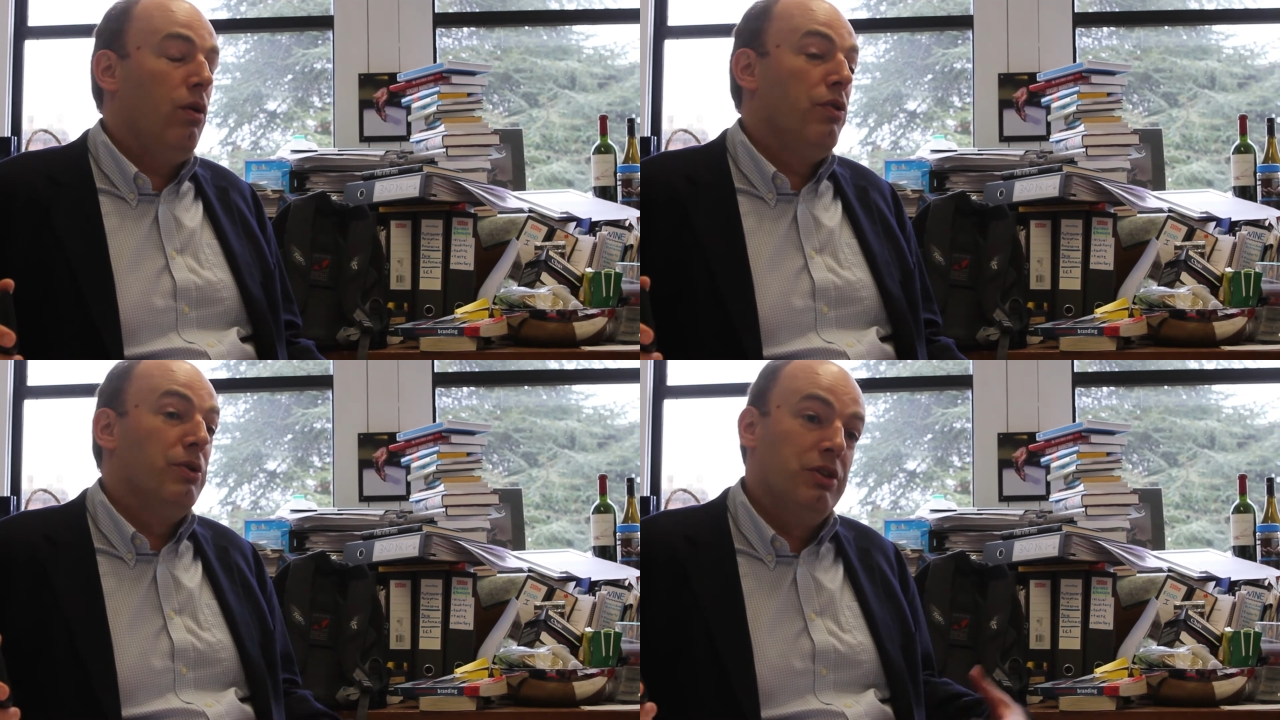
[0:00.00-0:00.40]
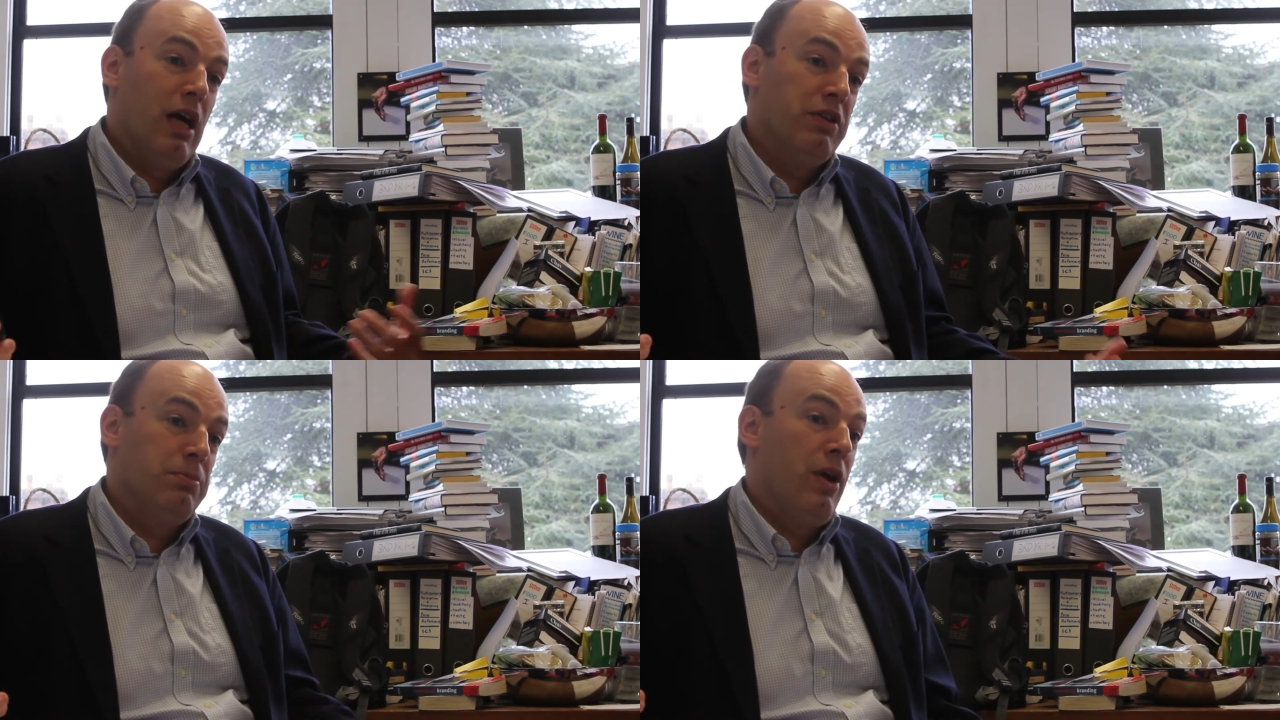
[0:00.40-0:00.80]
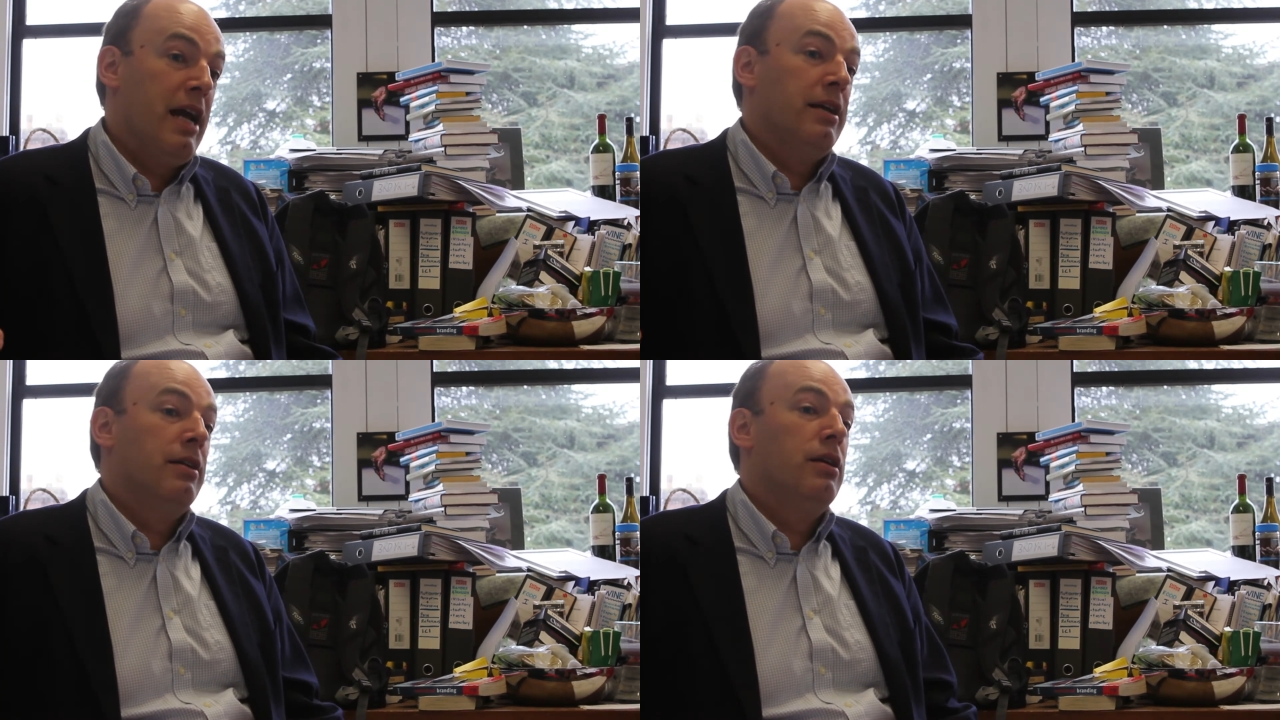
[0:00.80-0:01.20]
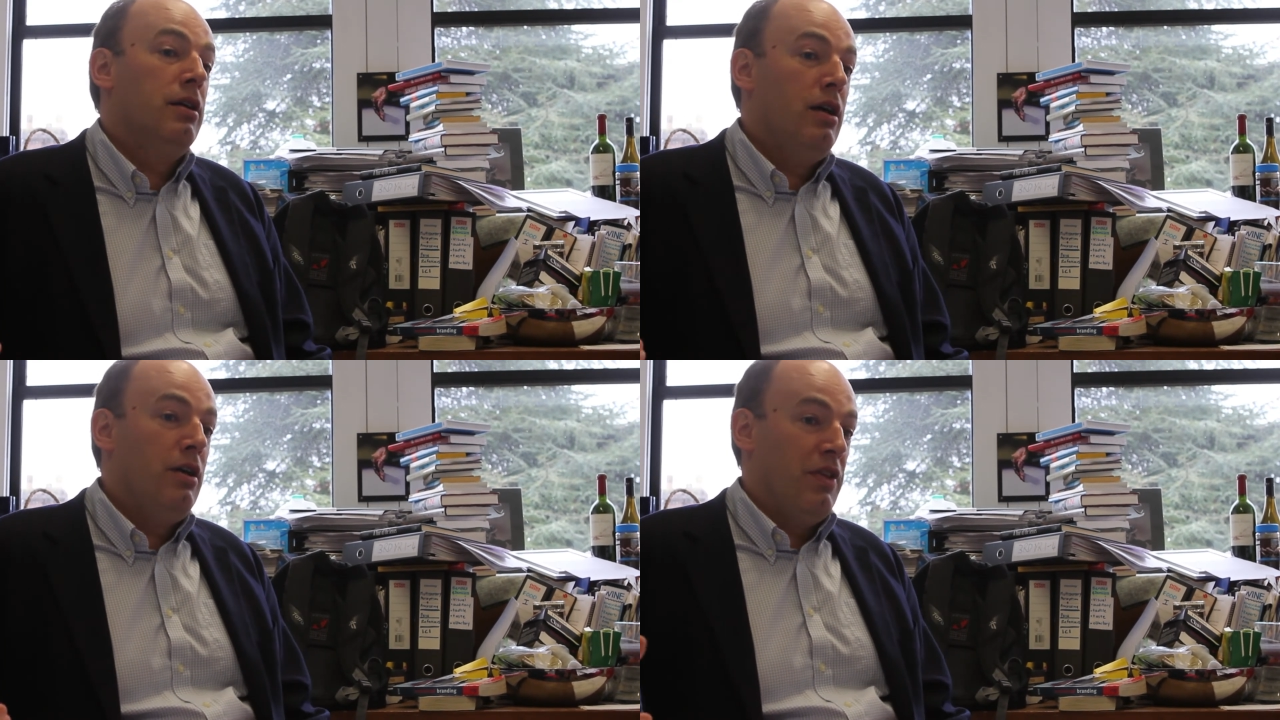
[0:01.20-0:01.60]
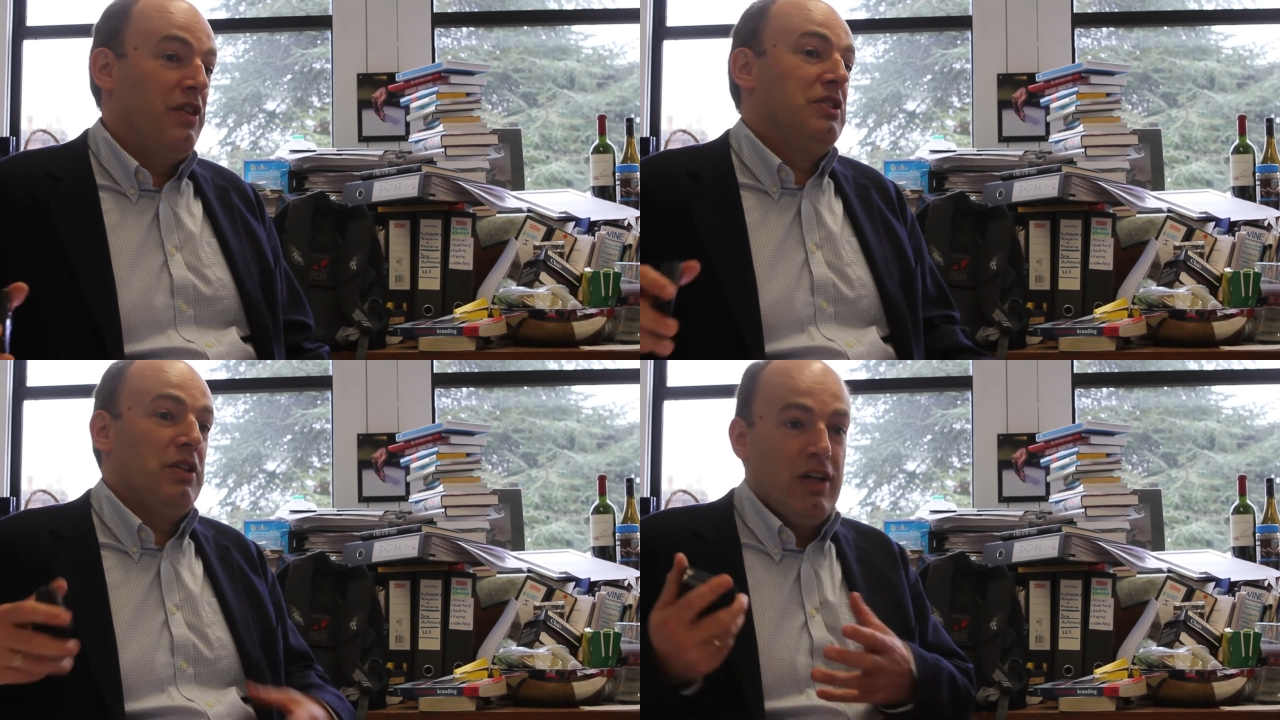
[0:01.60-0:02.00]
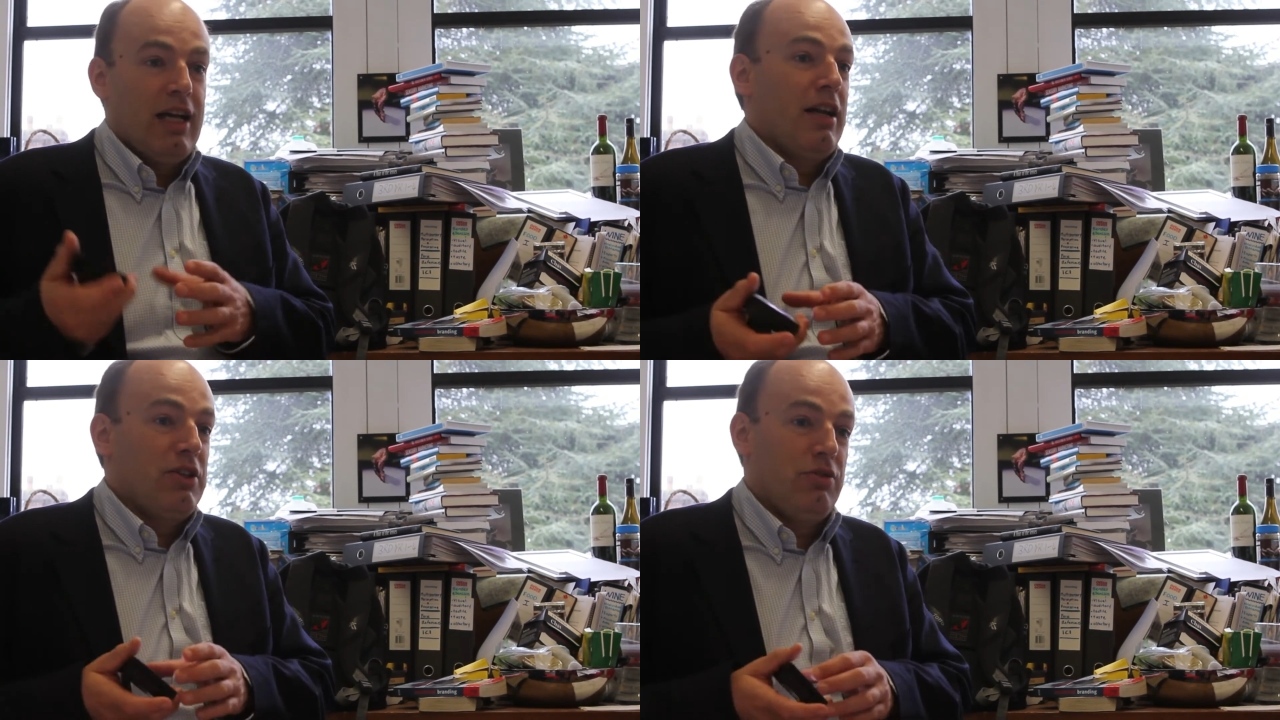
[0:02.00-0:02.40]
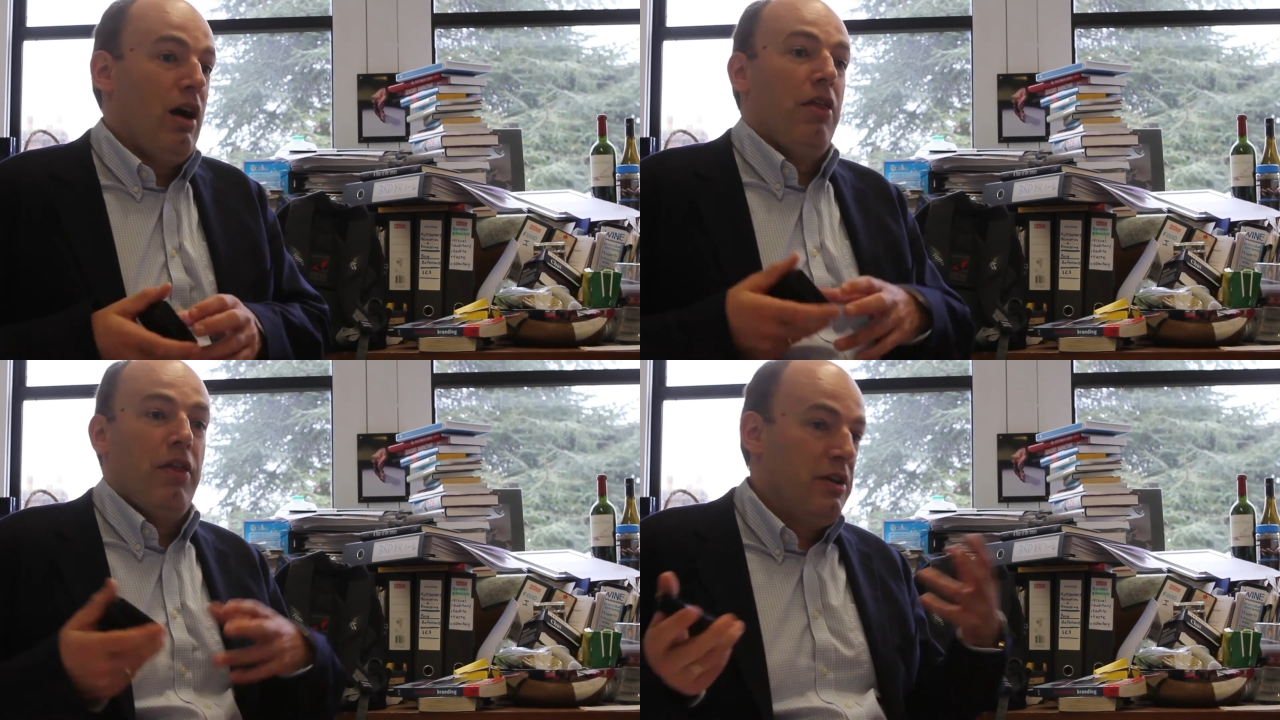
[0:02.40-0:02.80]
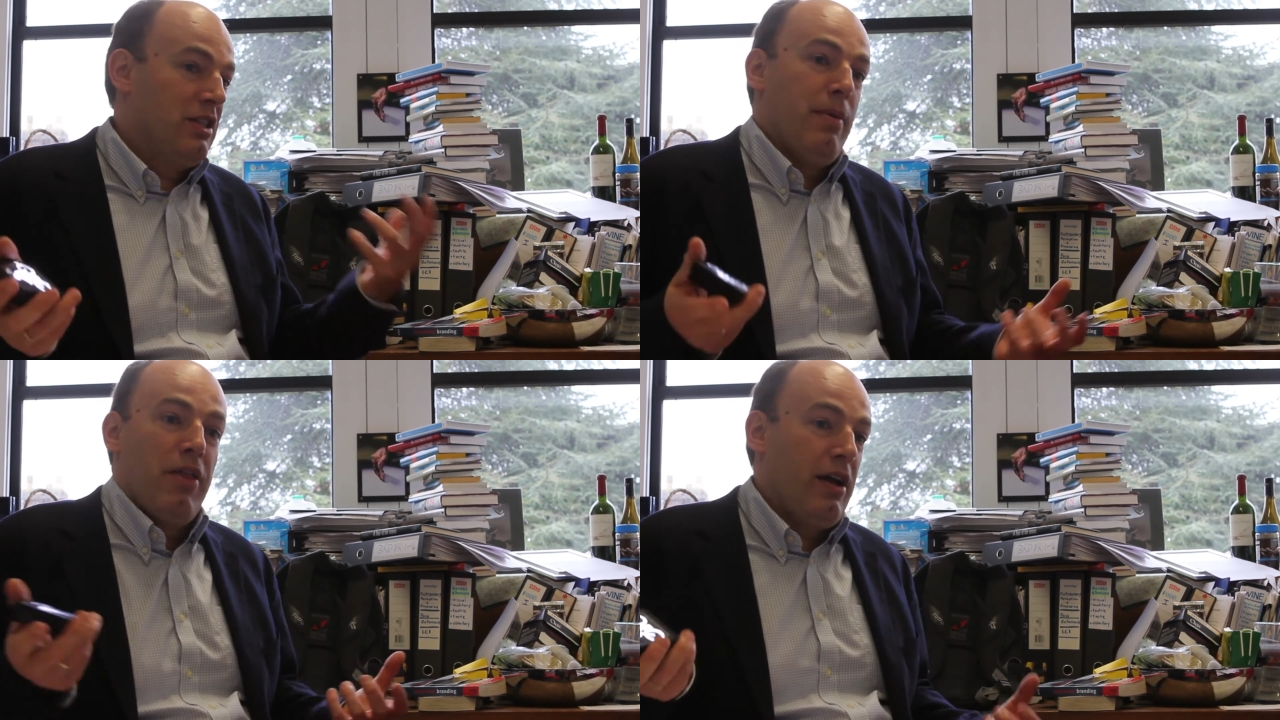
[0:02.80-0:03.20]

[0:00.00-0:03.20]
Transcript: the driver's brain that this is a cyclist rather than some other